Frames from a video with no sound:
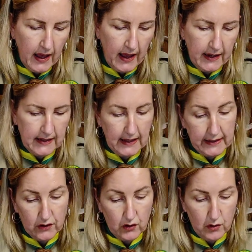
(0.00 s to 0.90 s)
And I'd
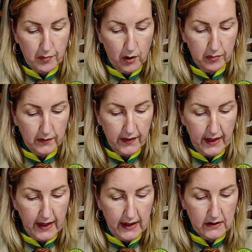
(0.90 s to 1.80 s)
like another bauble
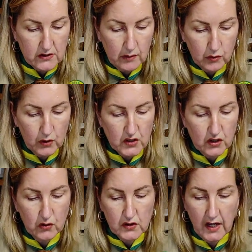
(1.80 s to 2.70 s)
there. So I'm going
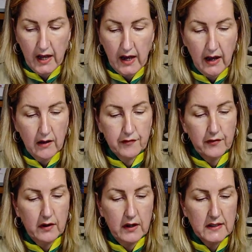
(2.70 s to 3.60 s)
to cut
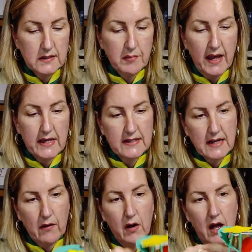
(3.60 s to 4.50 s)
half a
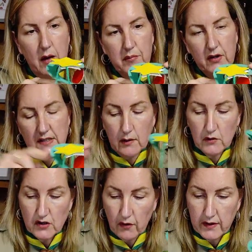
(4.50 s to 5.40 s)
space. Now, because that
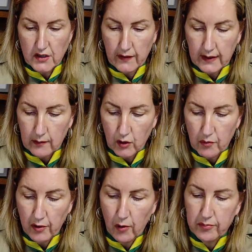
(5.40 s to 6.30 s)
one's orange, I think I'm
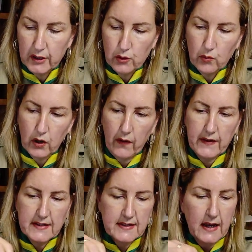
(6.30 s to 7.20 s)
going to put a blue one
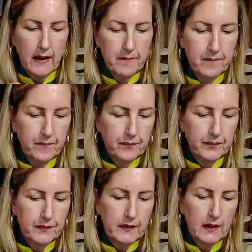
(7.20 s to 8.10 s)
on this time.
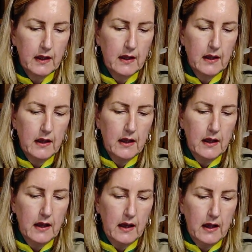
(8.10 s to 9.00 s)

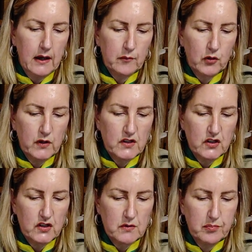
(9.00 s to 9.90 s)
And I'm going
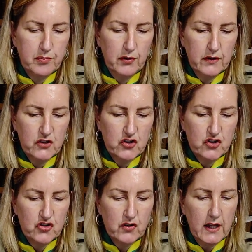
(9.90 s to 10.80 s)
to just put the
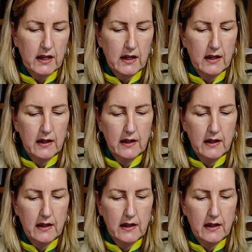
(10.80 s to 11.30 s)
string